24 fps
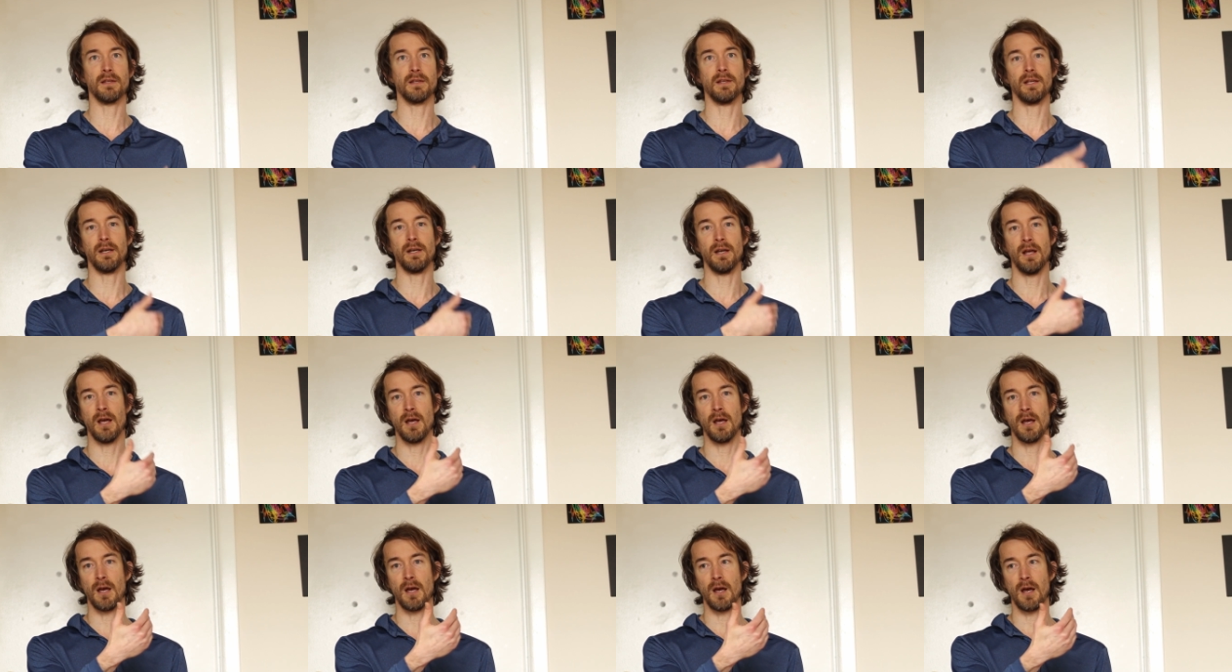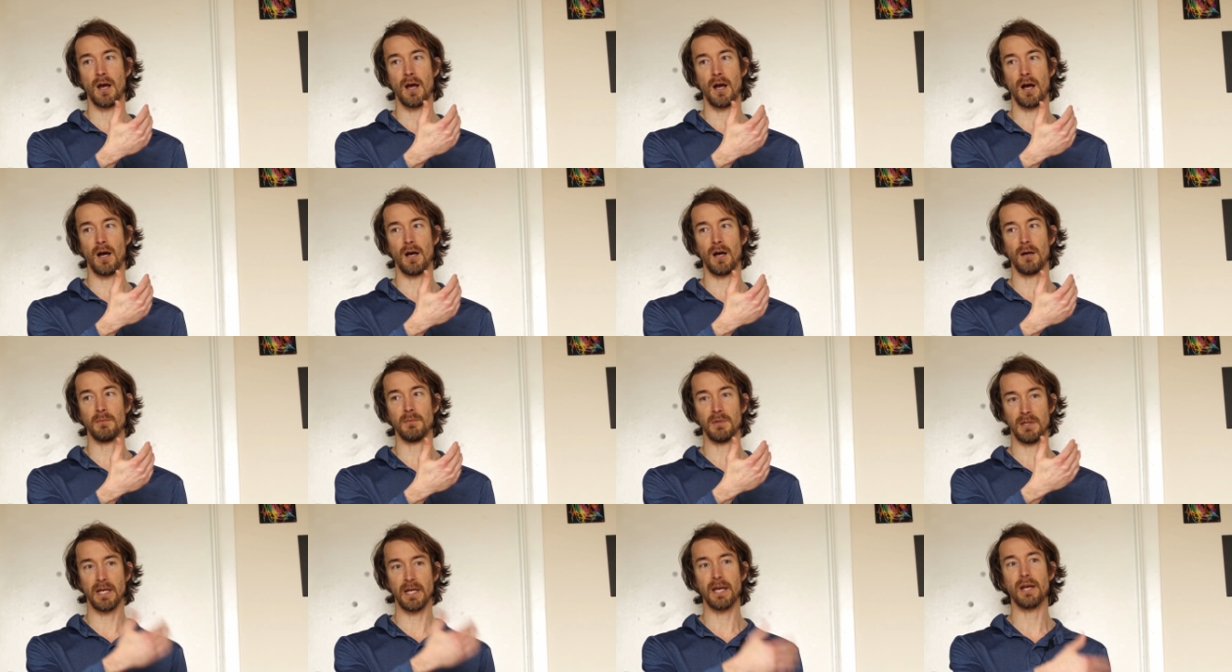And then
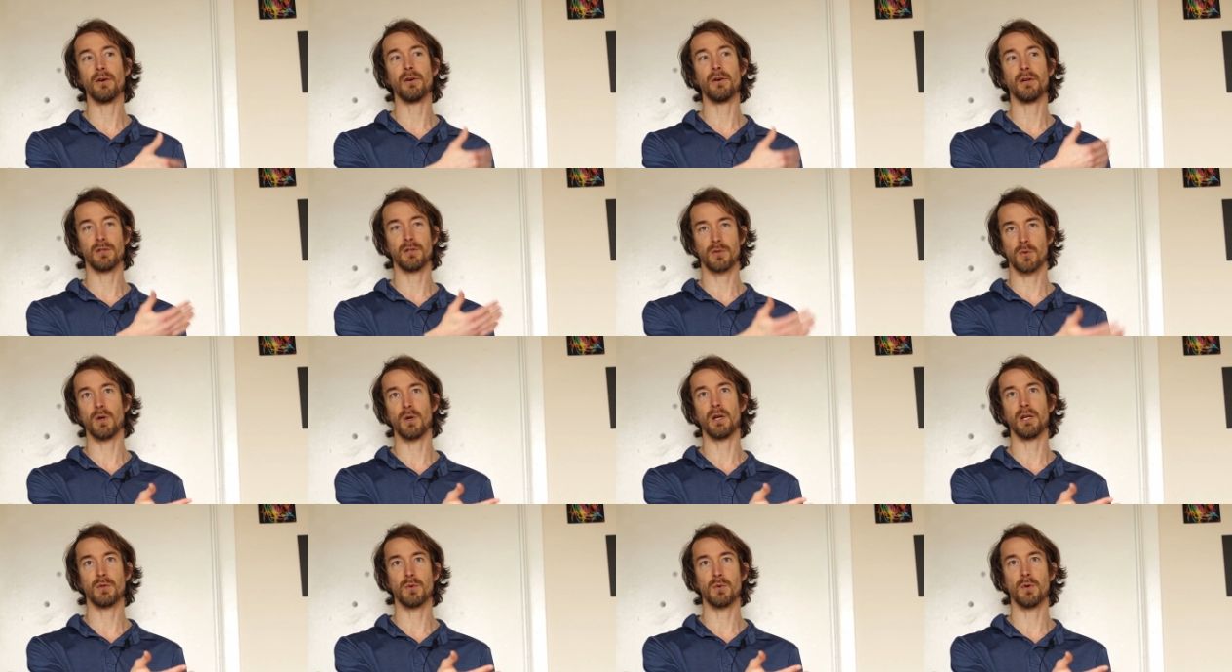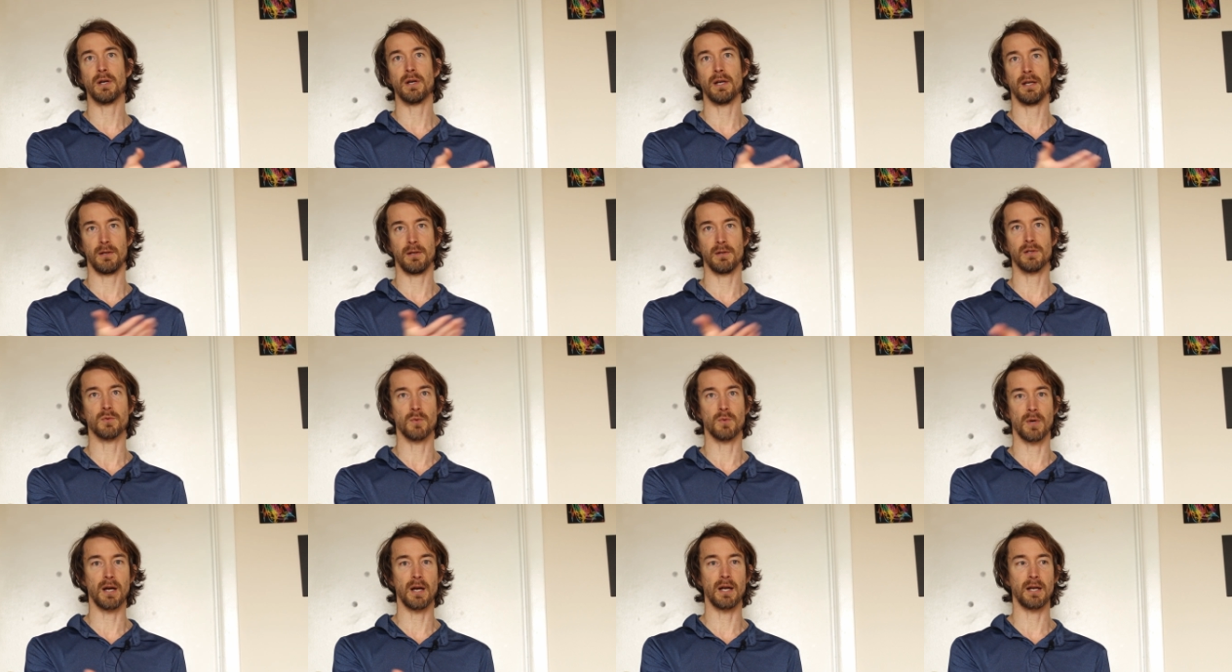later in 2020
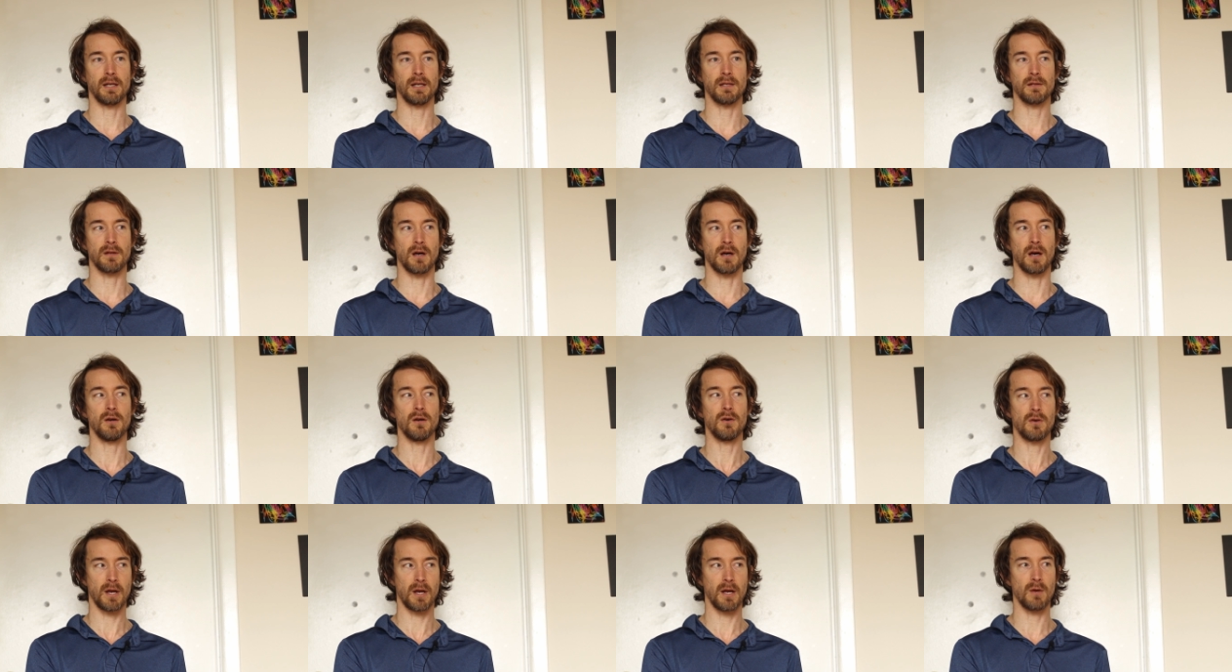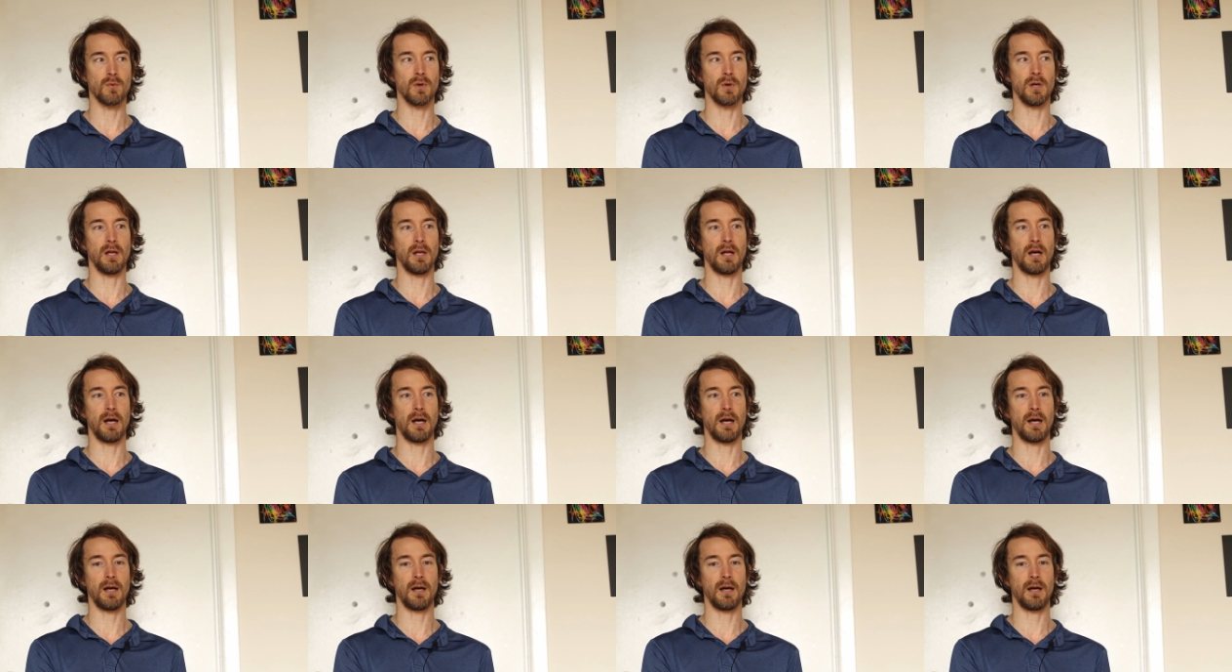is when I thought, okay, well,